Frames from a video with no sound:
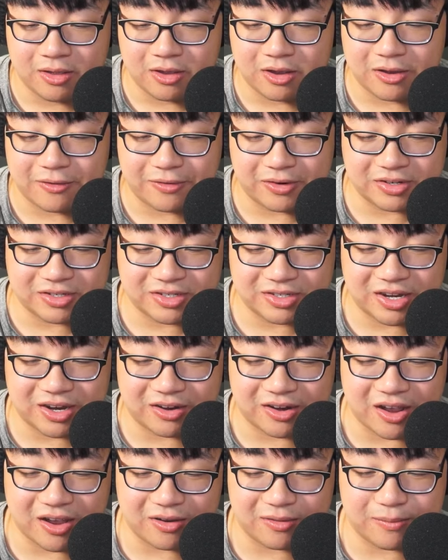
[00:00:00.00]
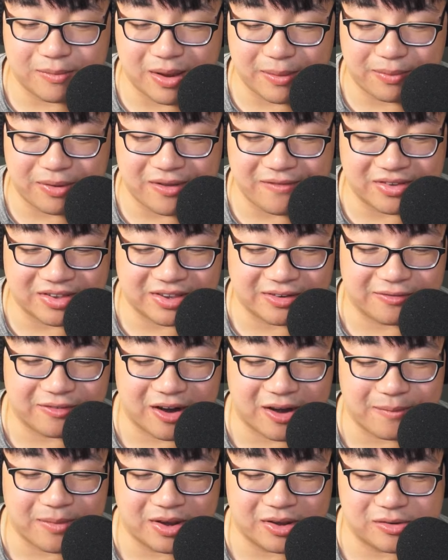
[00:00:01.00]
First tear down my previous
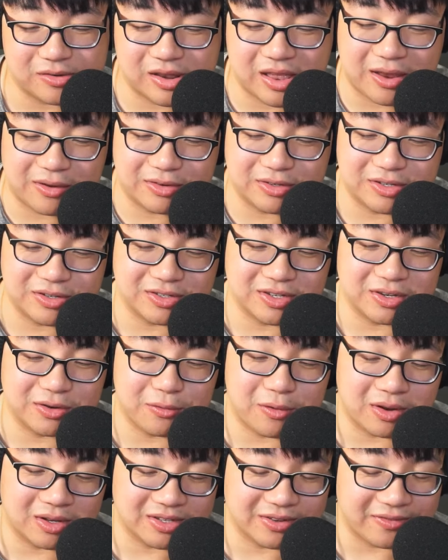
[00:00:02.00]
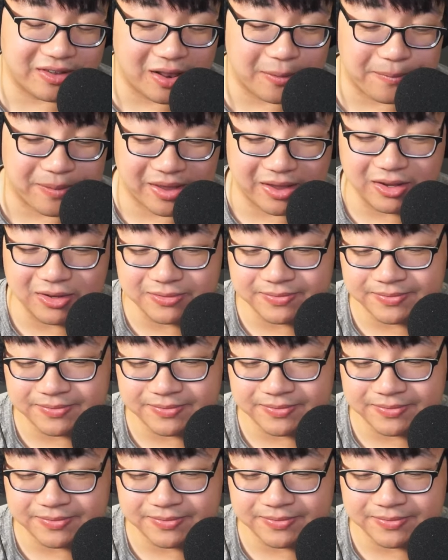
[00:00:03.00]
environment that I was using while developing.